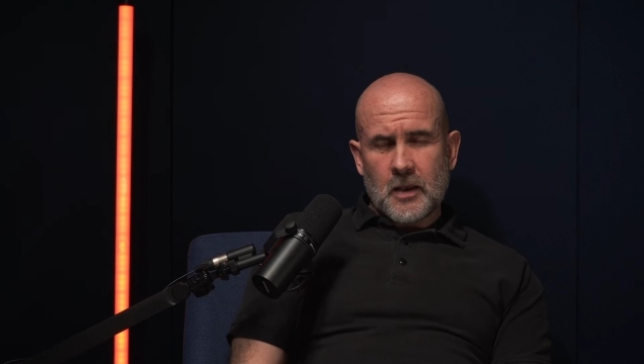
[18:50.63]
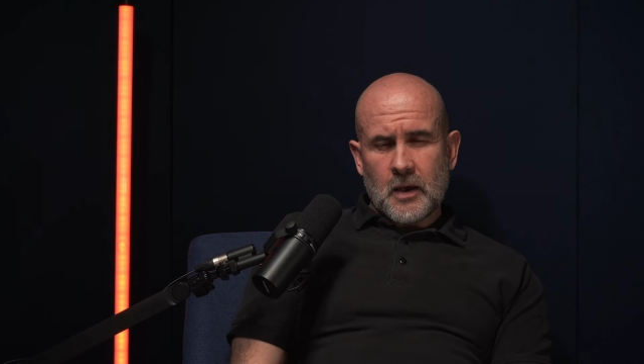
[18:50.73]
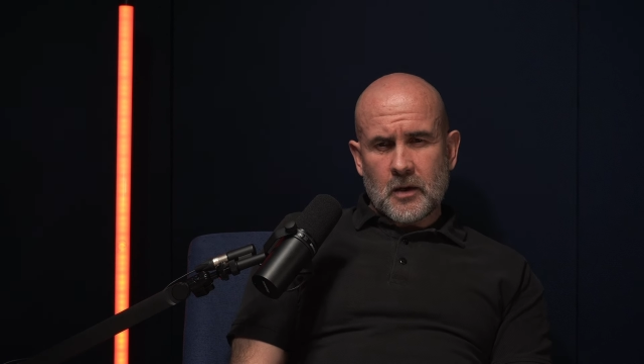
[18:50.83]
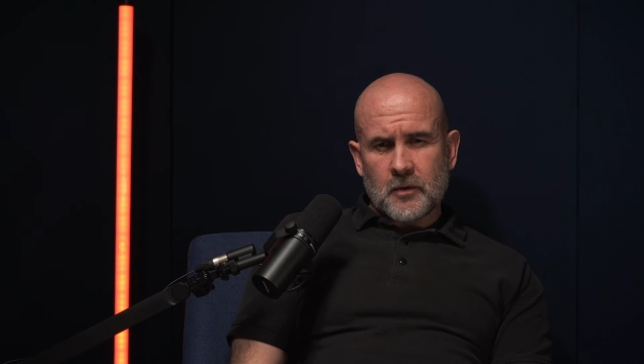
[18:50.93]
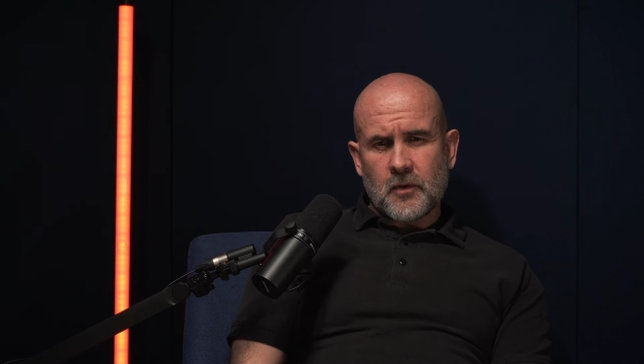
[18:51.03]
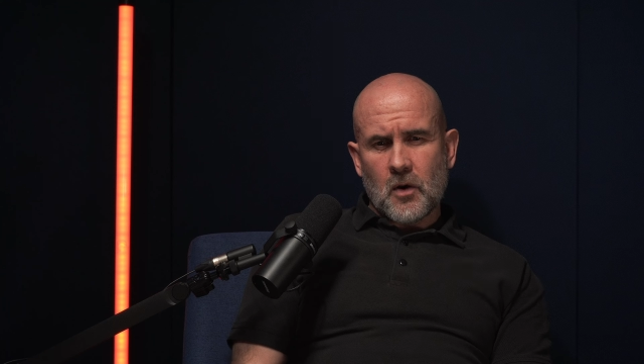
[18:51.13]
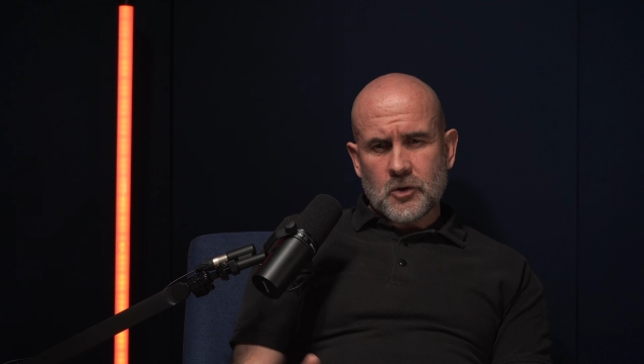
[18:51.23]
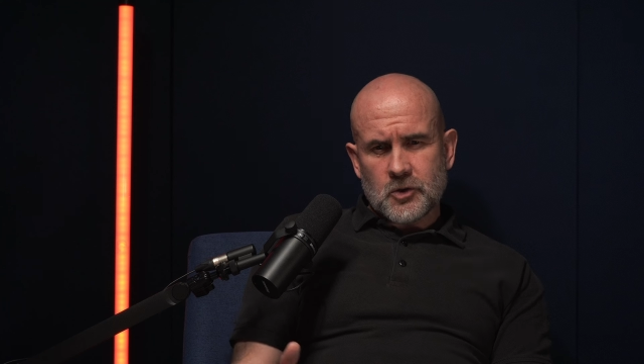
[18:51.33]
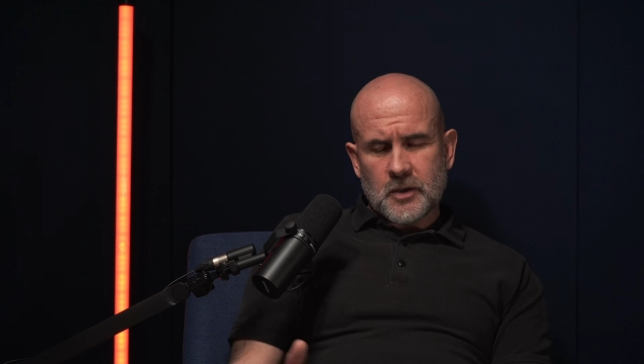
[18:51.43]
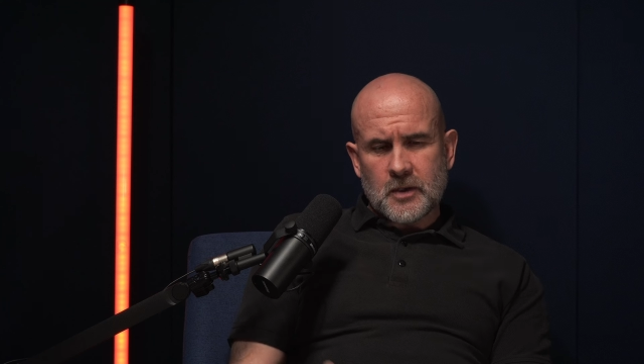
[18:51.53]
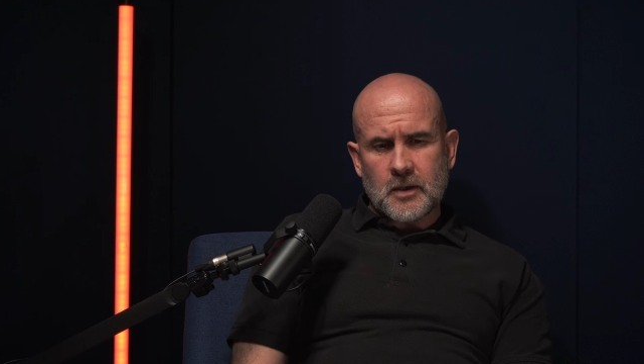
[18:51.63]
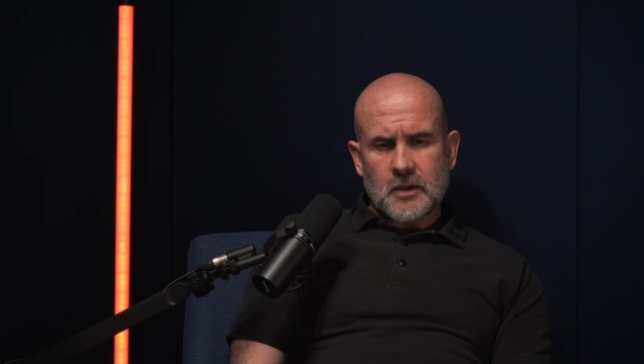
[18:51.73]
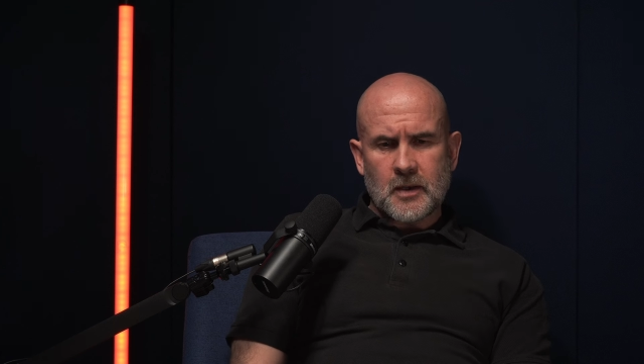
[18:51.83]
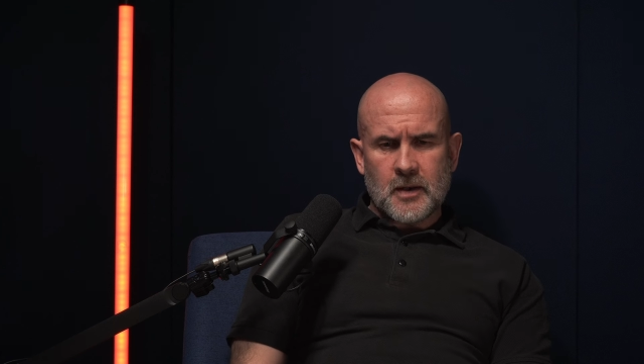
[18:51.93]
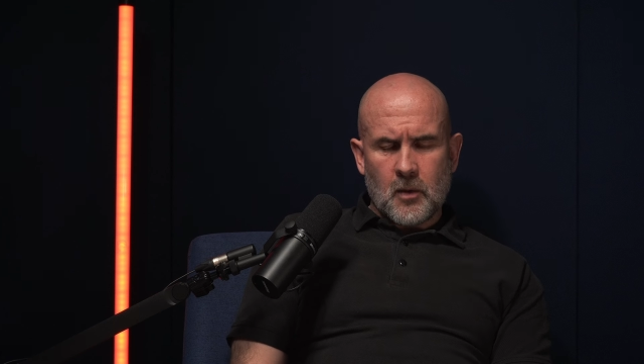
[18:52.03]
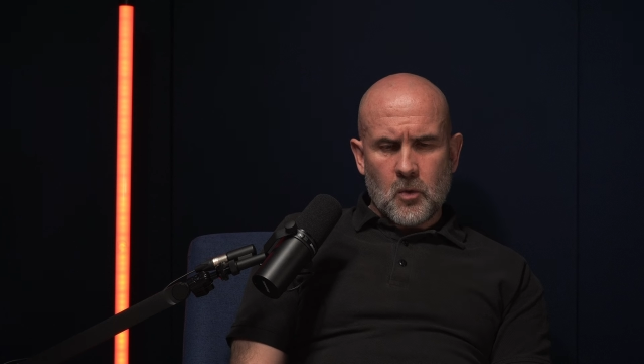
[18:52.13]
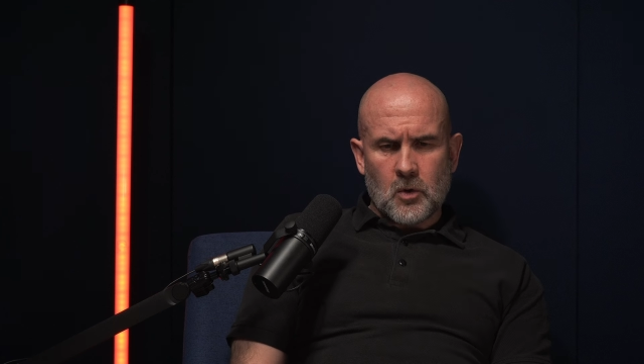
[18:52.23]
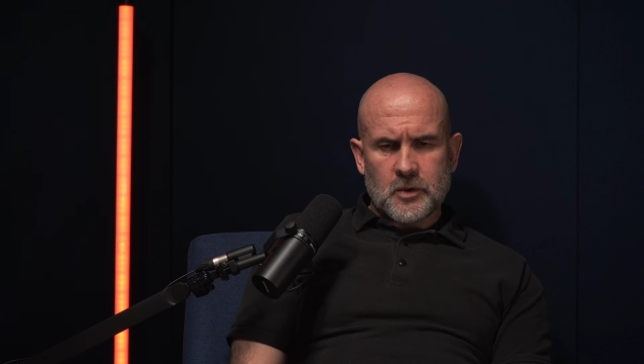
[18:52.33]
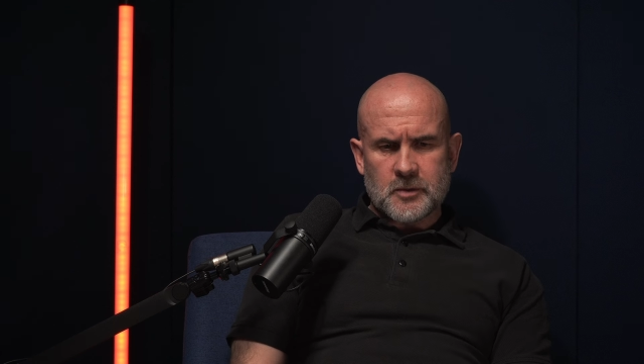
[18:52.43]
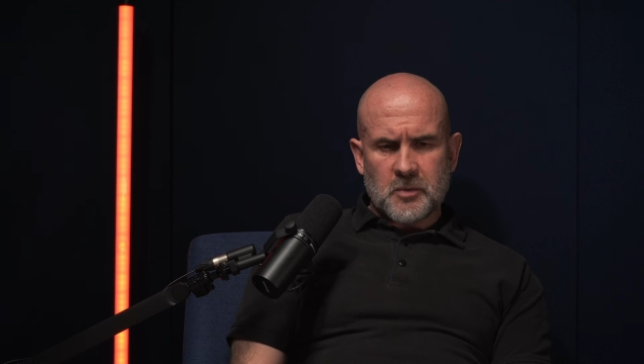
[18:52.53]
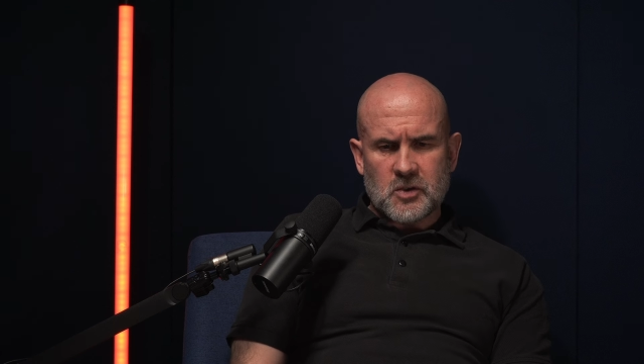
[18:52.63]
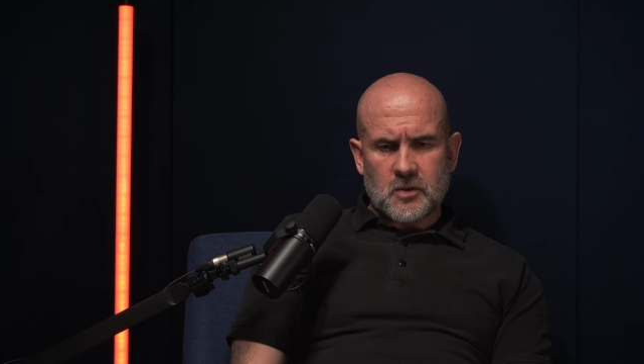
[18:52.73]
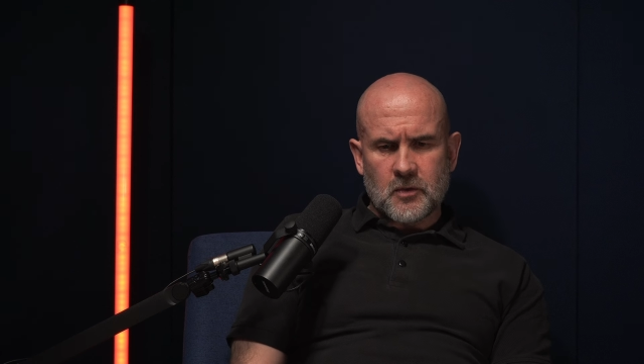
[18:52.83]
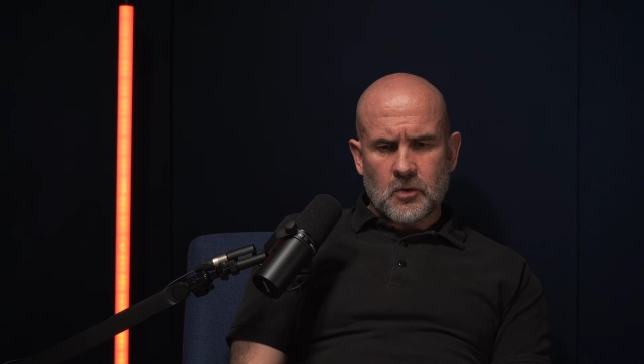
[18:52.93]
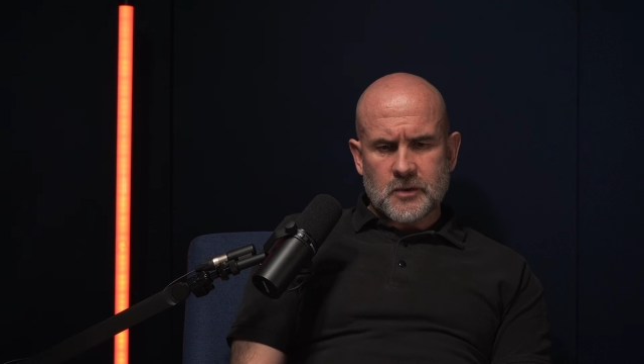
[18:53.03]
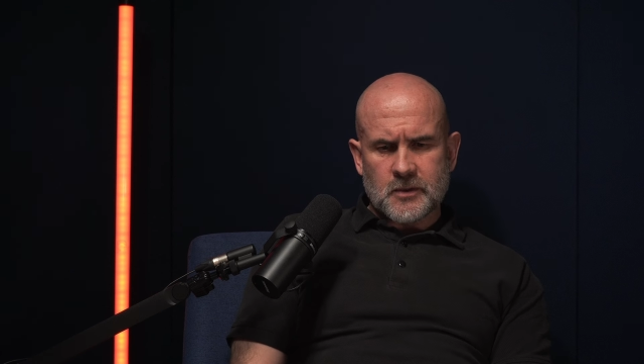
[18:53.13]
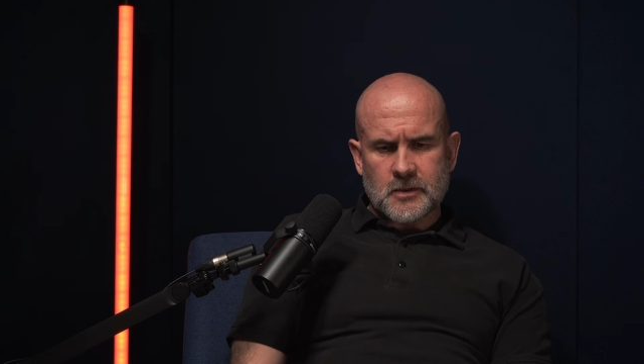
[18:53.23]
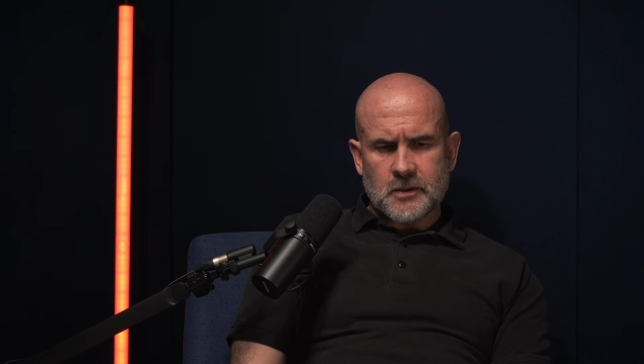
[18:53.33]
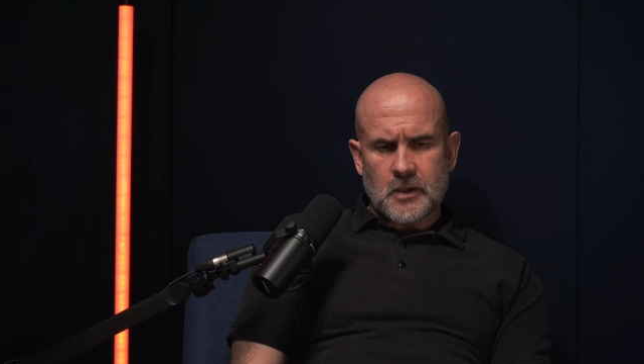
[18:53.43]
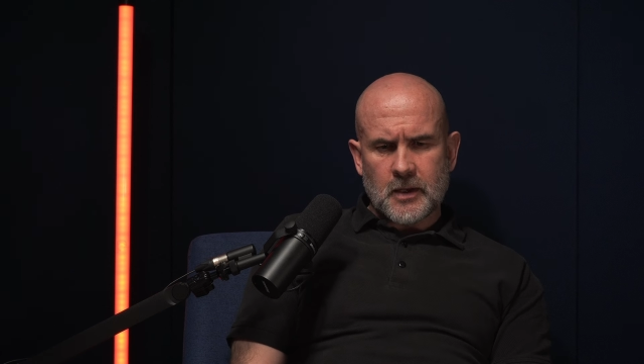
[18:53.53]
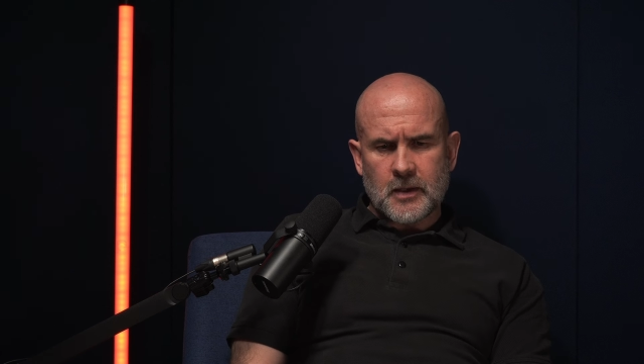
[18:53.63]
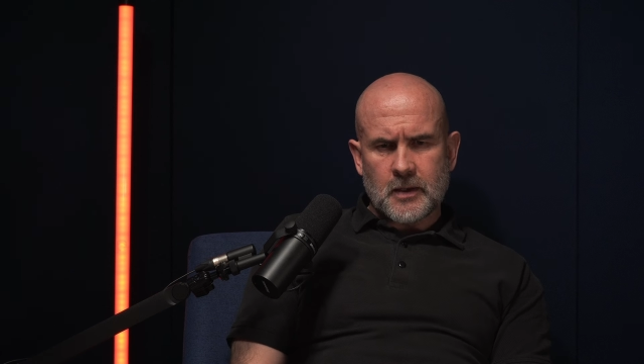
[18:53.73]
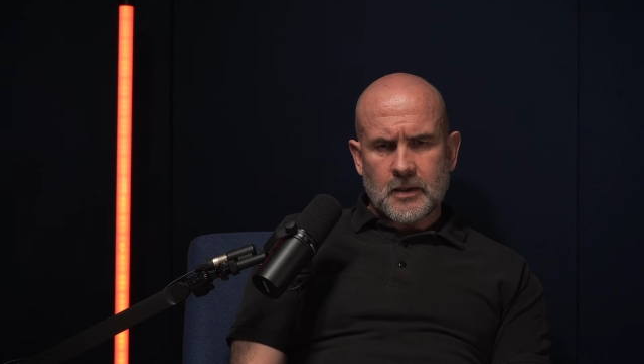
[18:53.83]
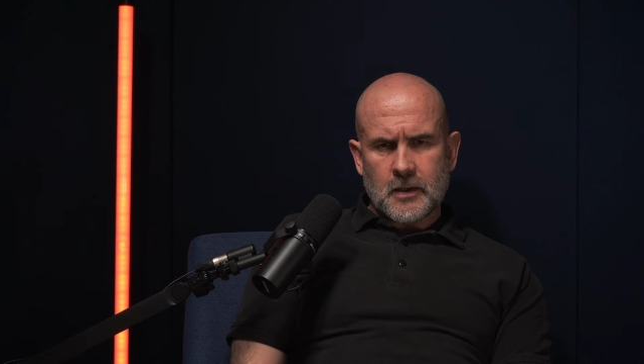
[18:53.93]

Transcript: And unfortunately, in that world in special forces, like